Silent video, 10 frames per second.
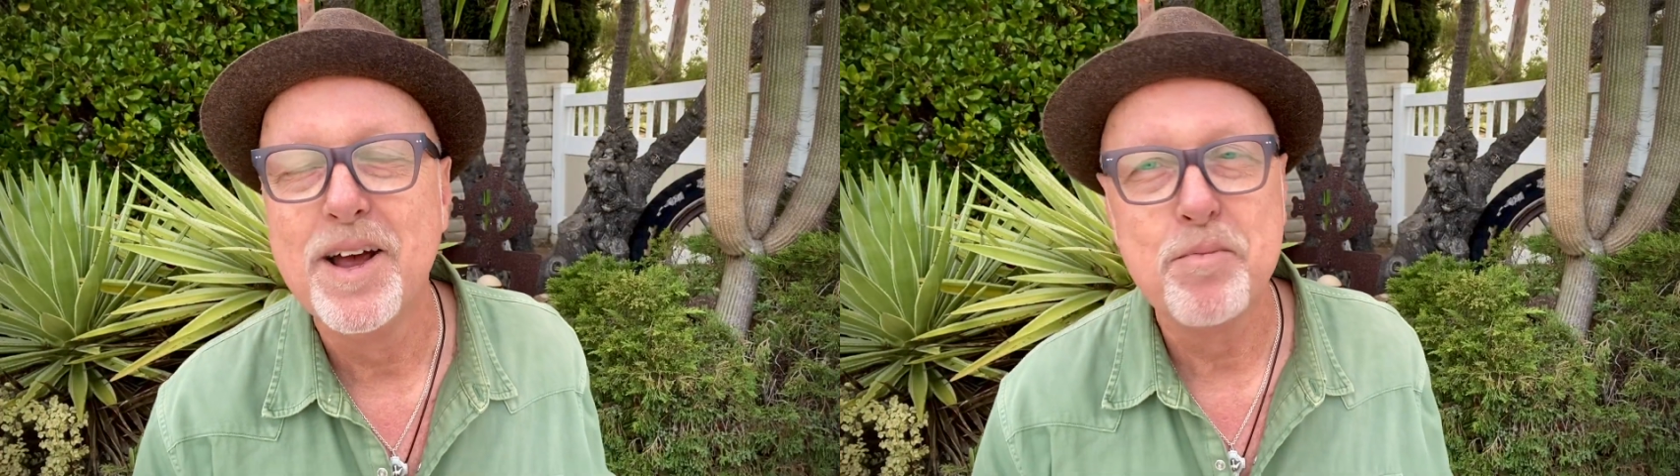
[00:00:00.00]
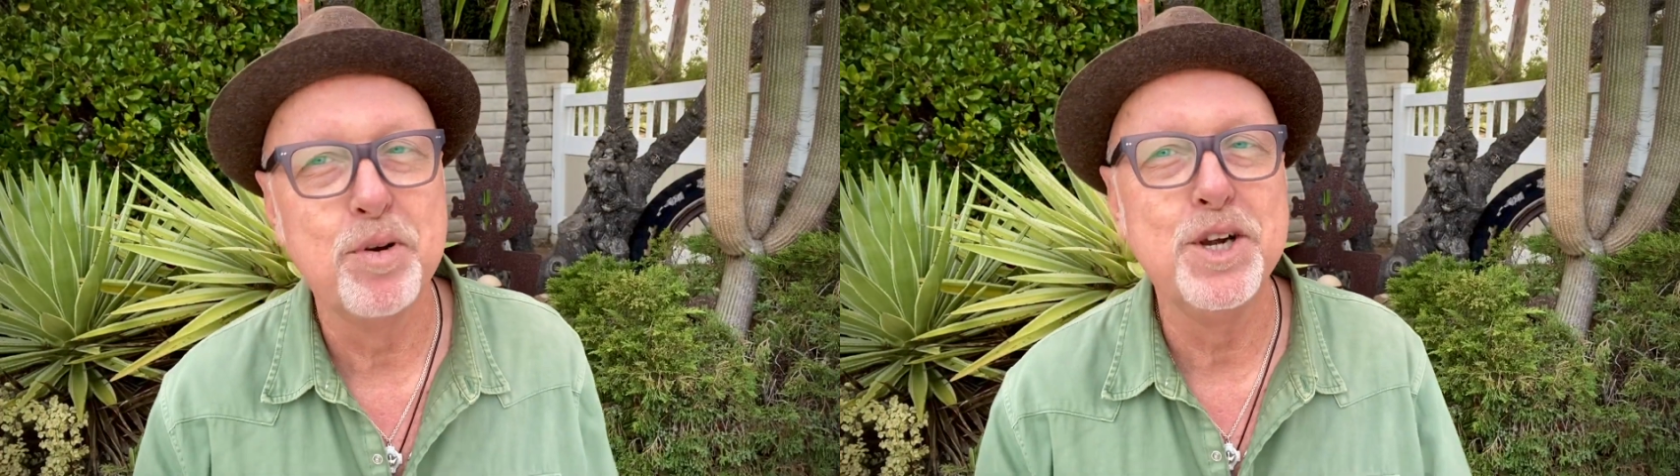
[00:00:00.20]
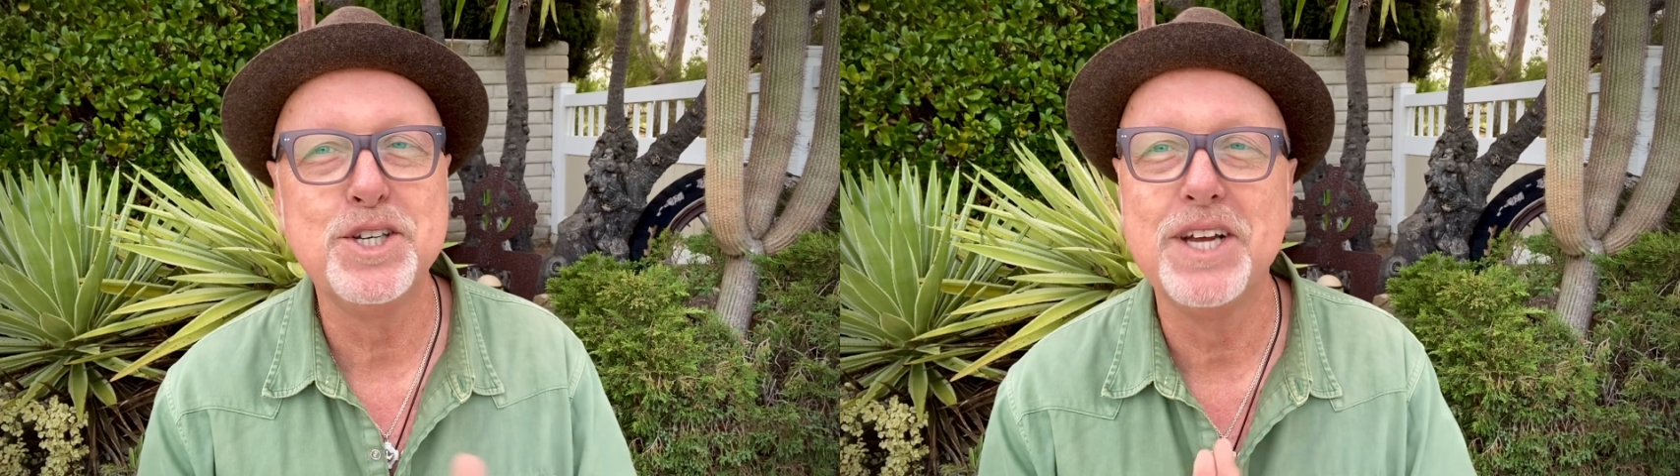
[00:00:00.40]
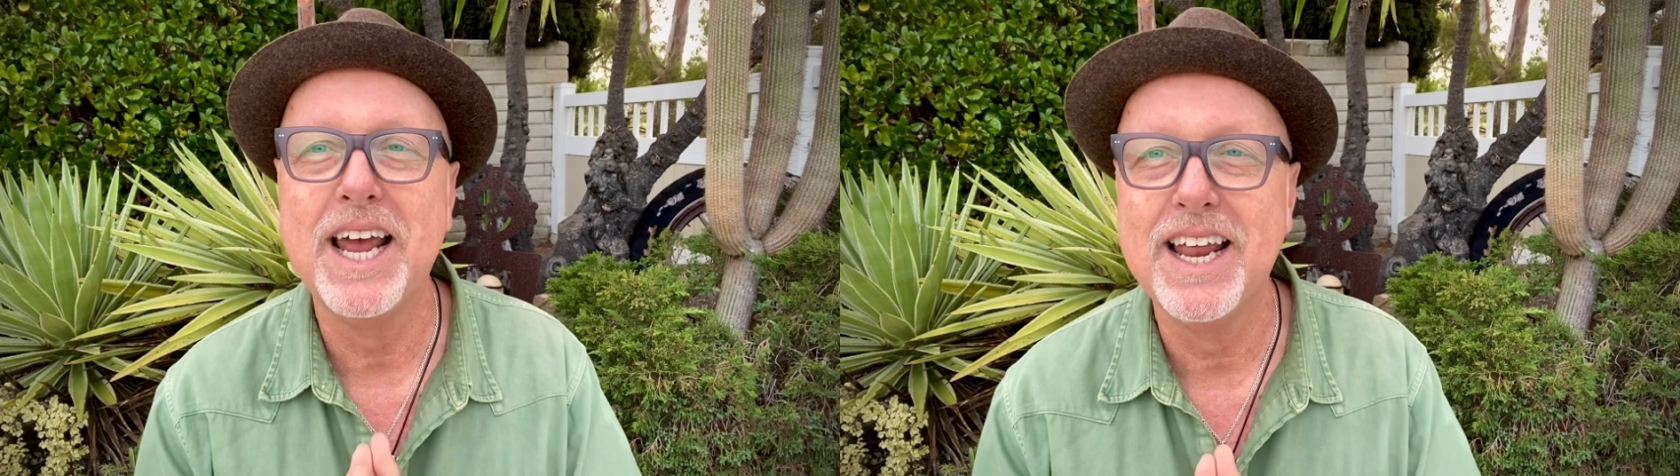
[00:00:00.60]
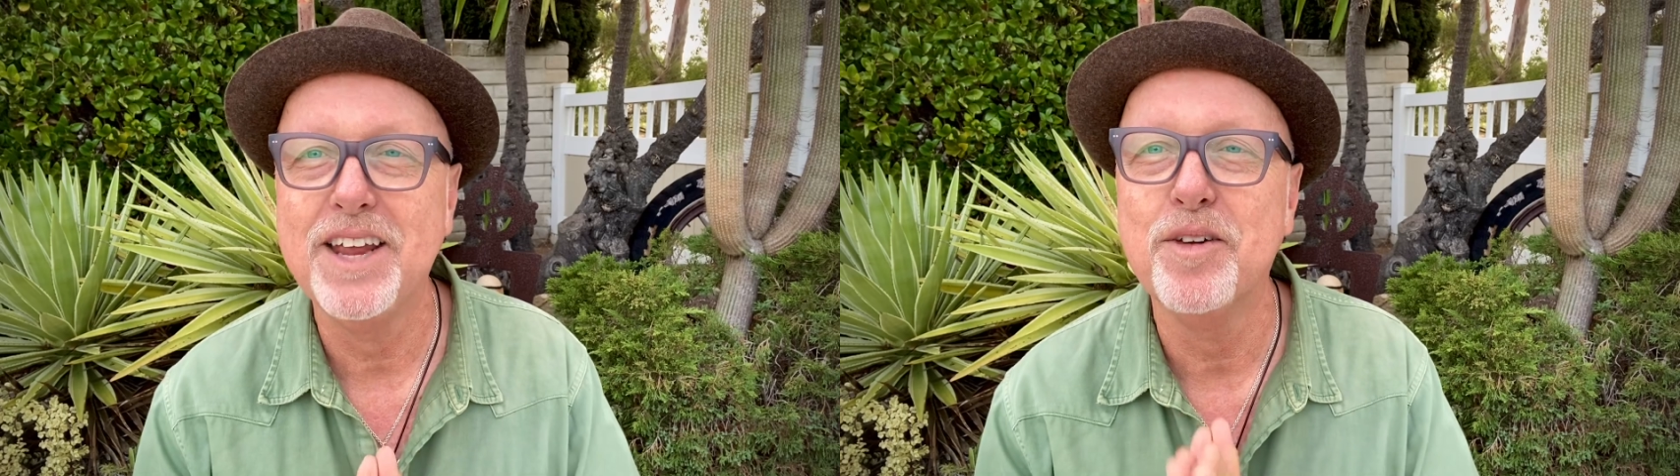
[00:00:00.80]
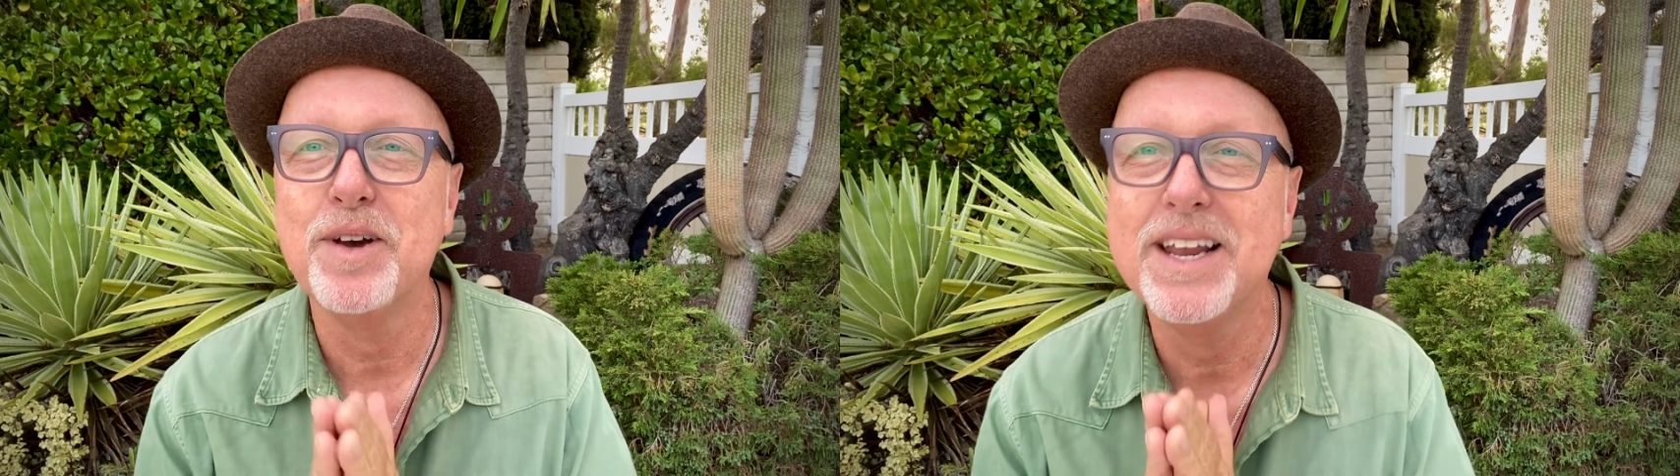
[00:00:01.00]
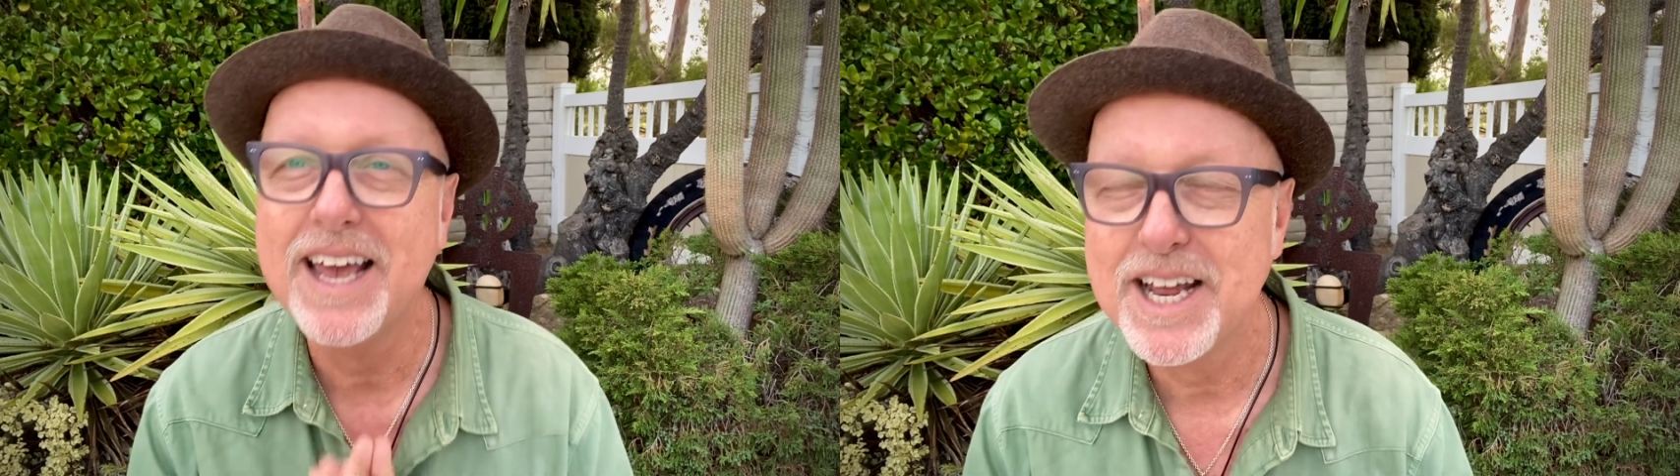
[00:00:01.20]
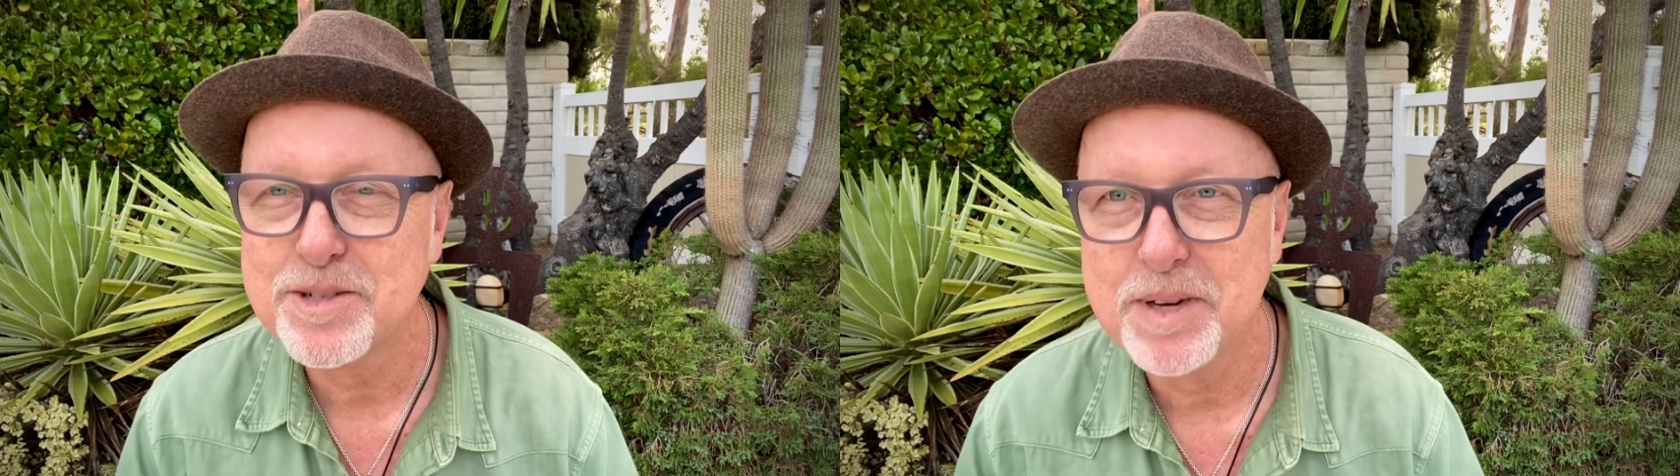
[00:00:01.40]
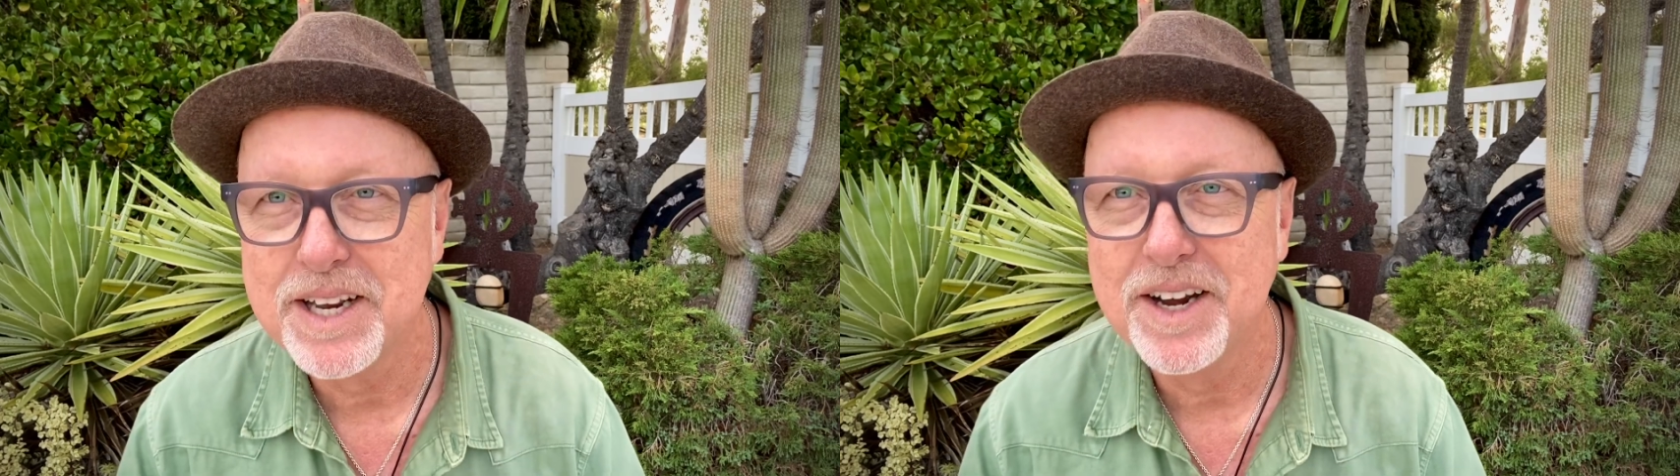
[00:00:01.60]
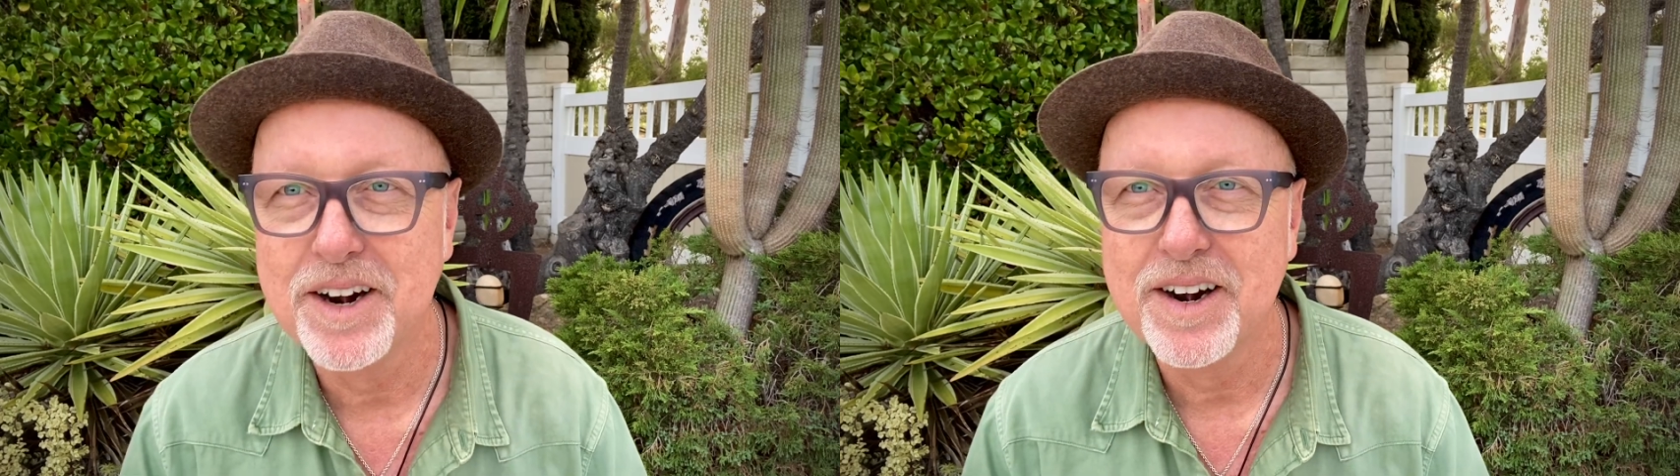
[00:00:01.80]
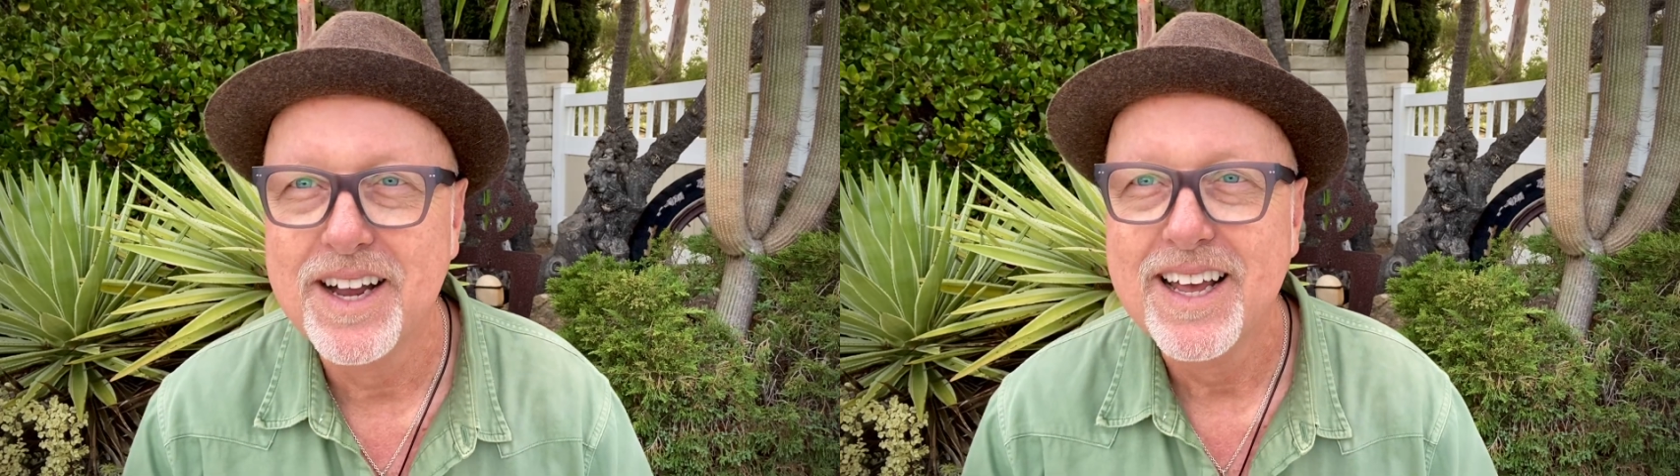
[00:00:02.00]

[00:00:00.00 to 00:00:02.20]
Appreciate your engagement here.